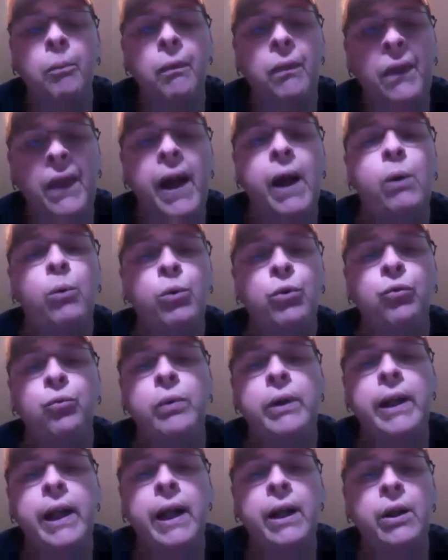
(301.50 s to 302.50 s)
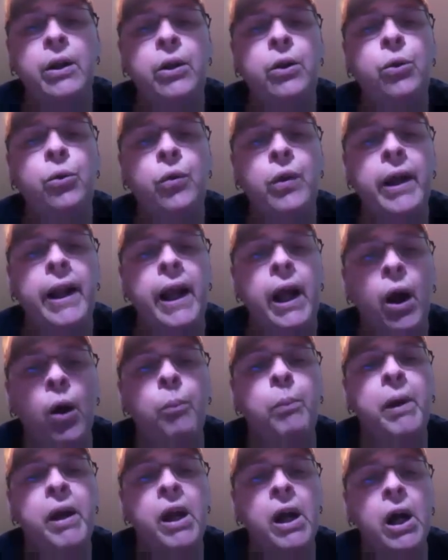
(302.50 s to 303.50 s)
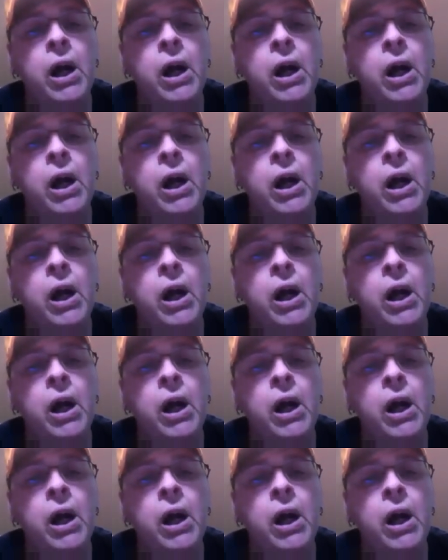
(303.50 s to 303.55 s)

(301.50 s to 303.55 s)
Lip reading: that was when I knew that helping